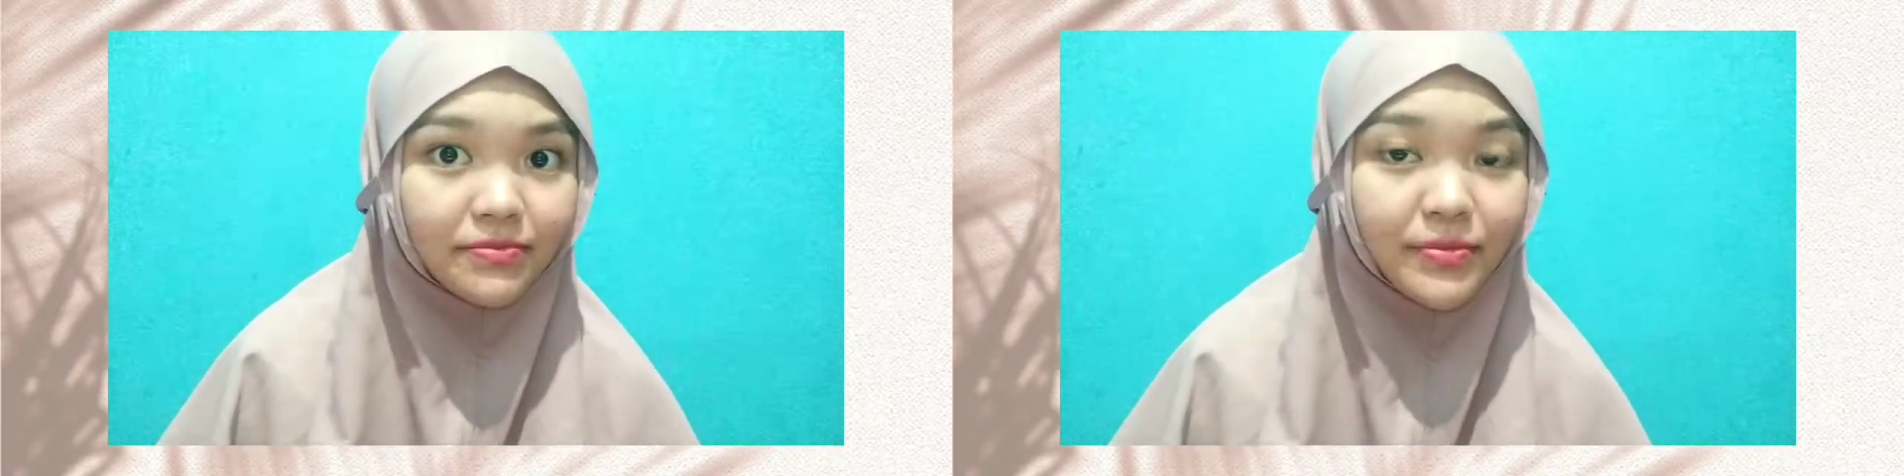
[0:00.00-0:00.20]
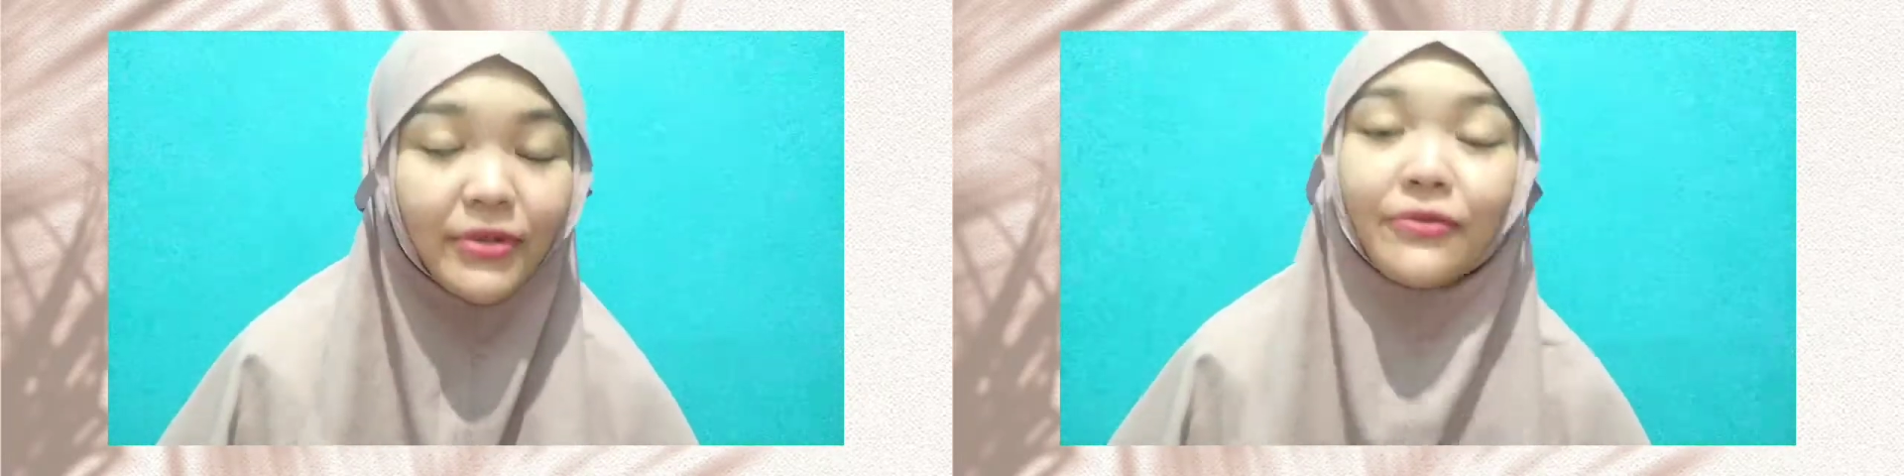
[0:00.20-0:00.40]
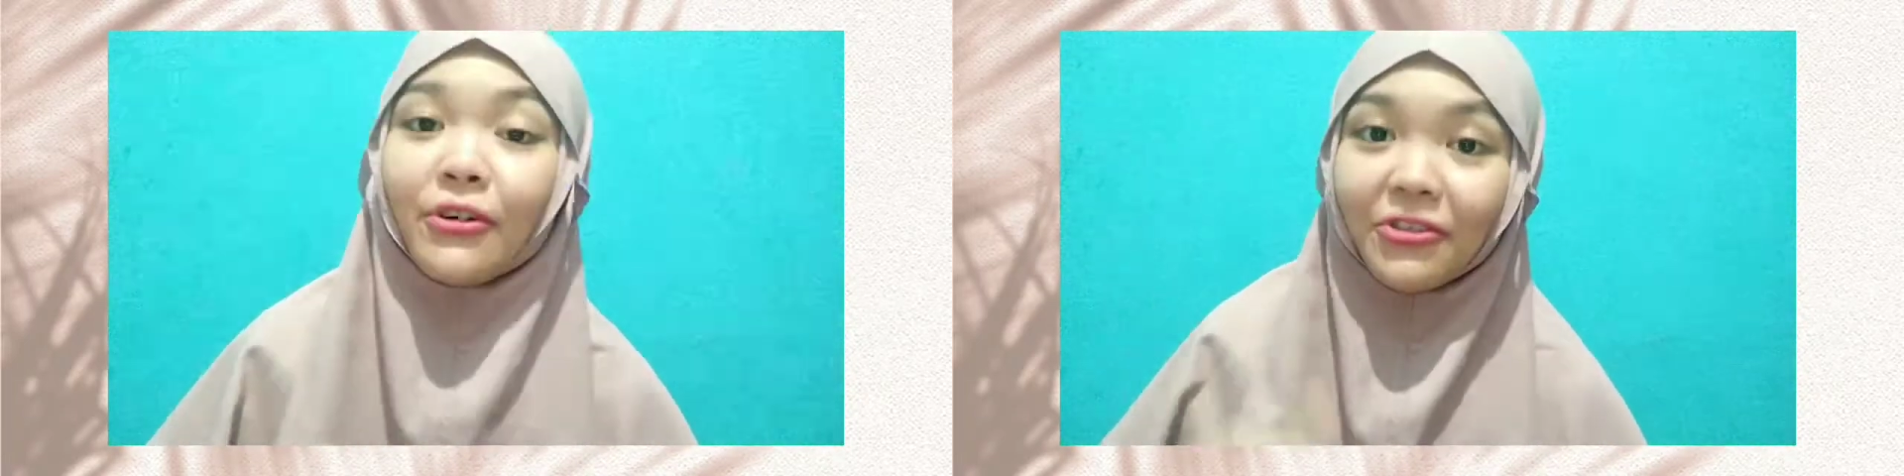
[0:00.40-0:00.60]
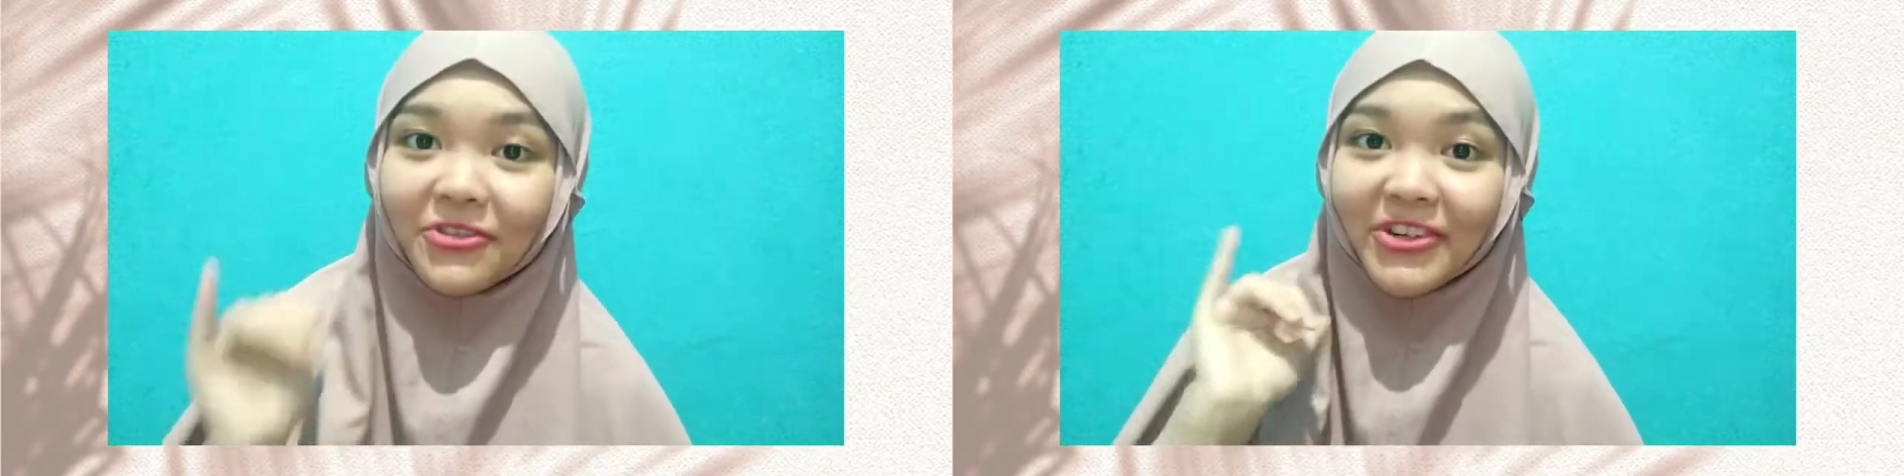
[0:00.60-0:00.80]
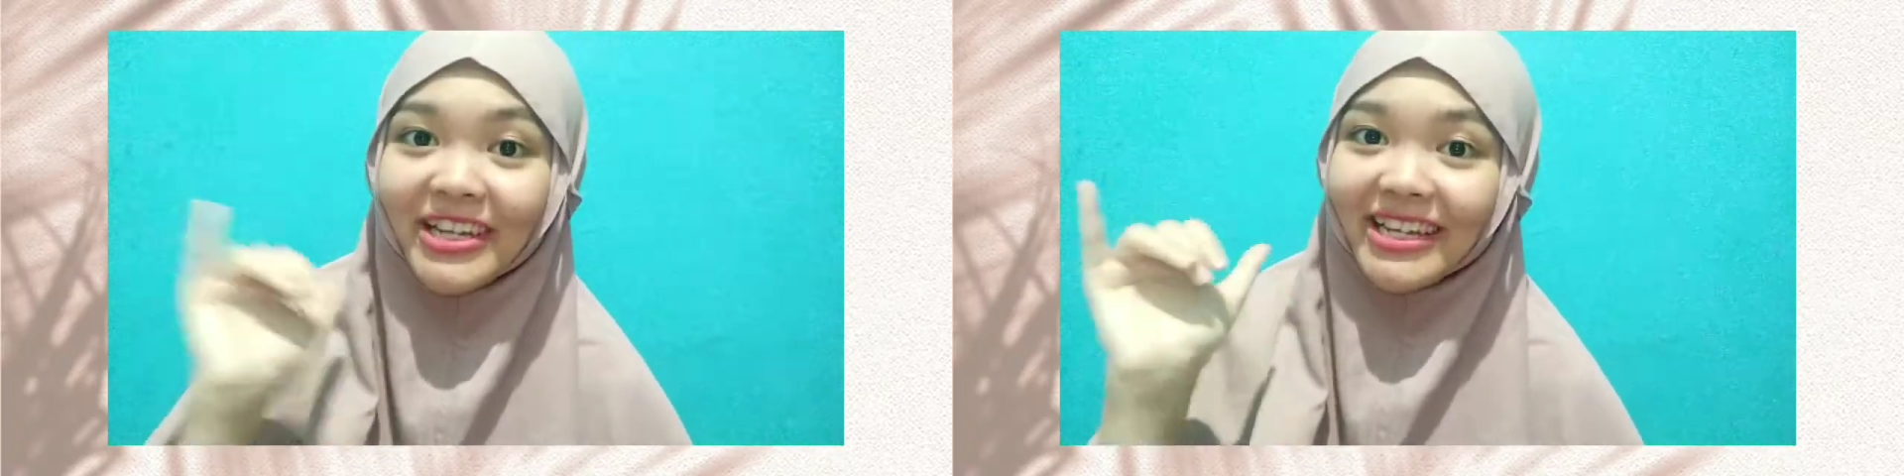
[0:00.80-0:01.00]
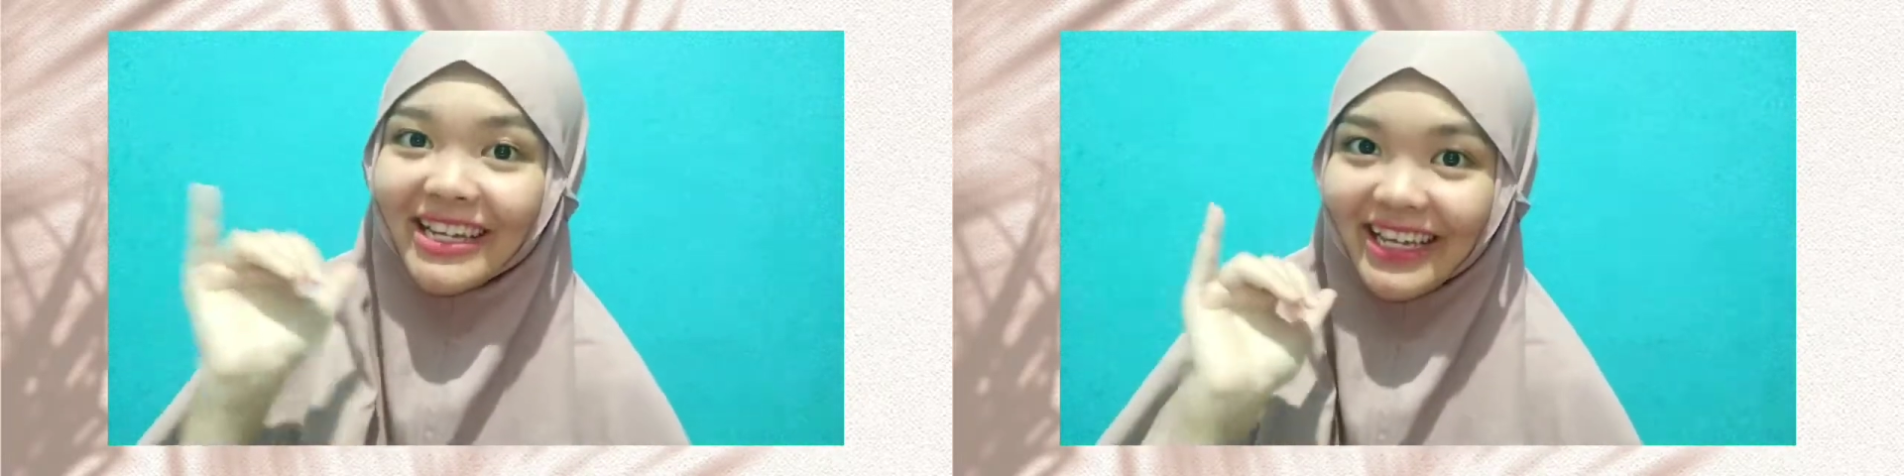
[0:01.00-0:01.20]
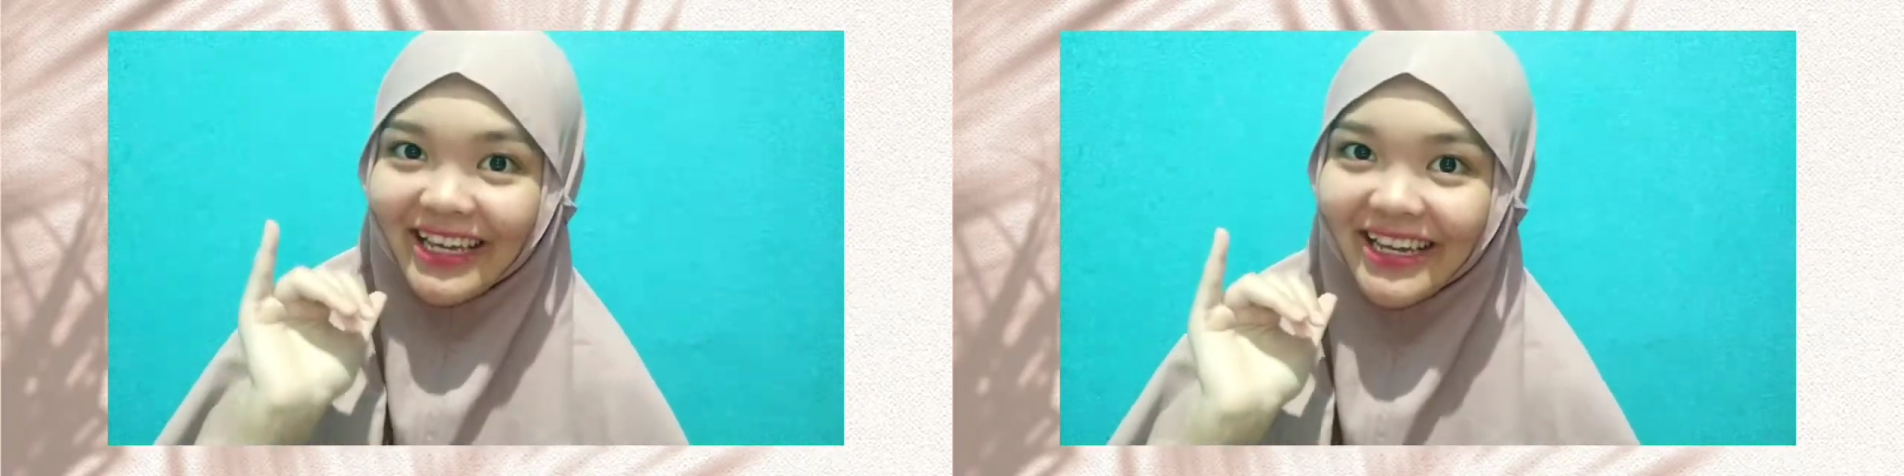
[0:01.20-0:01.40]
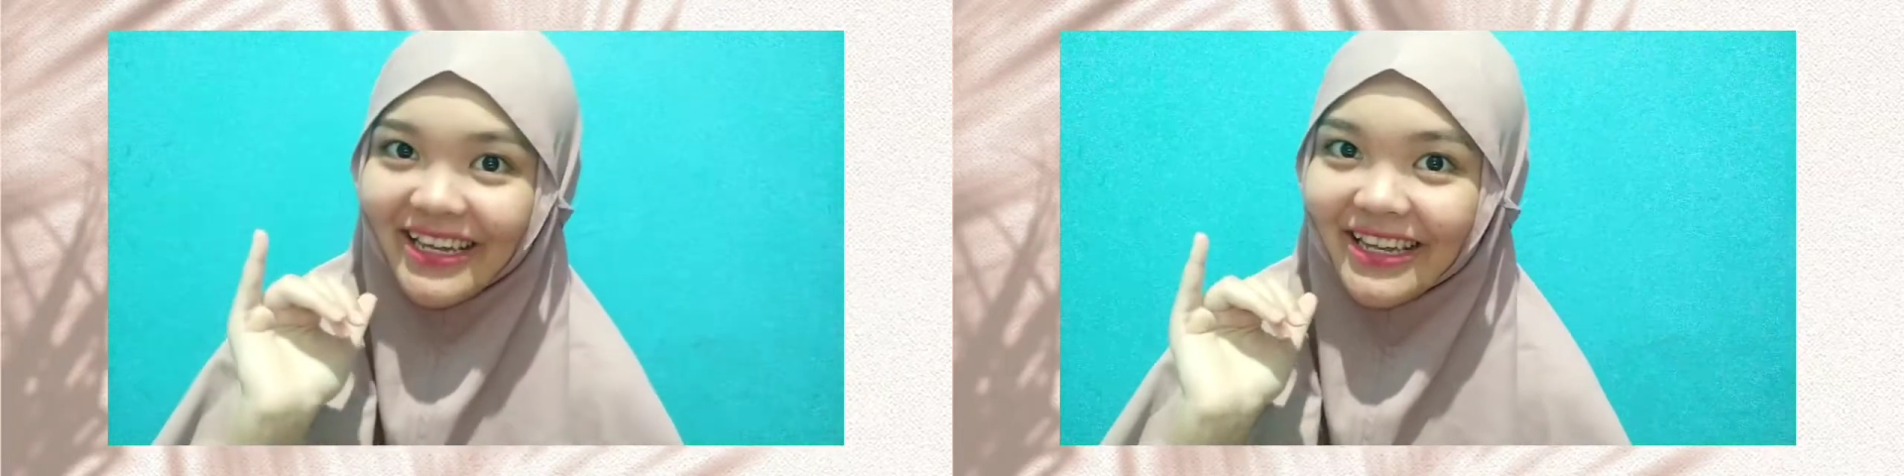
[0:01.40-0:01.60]
before
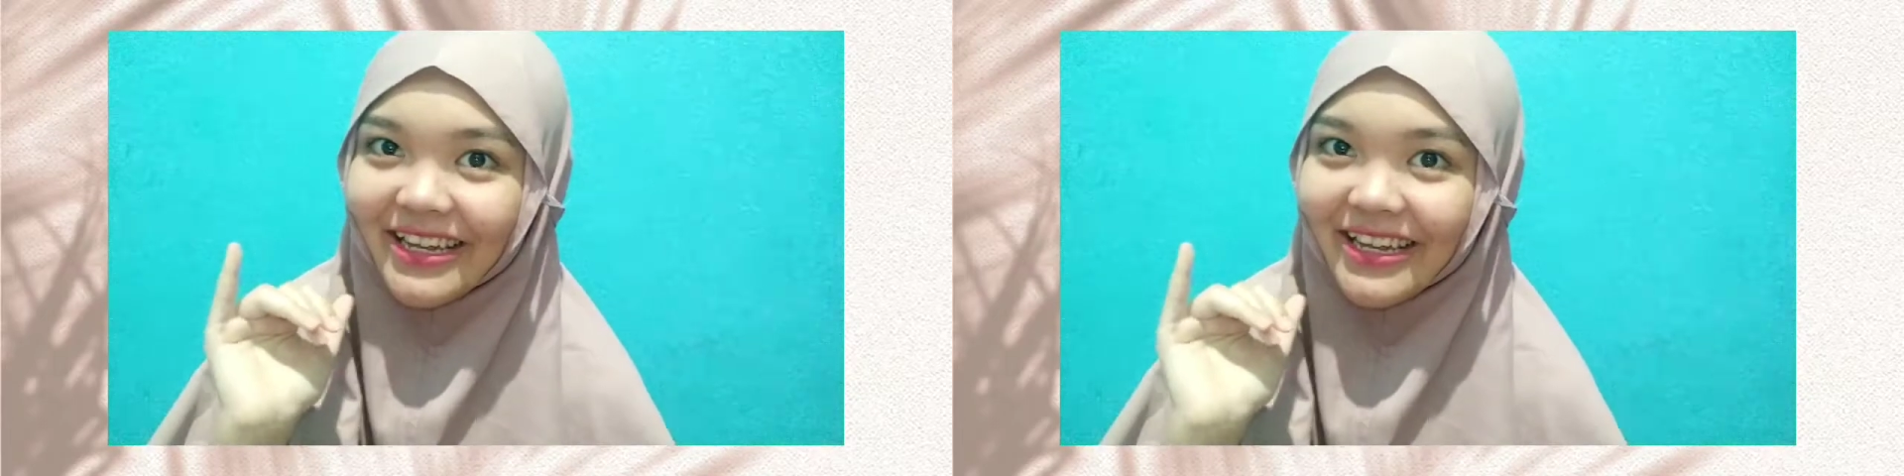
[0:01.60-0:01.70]
drinking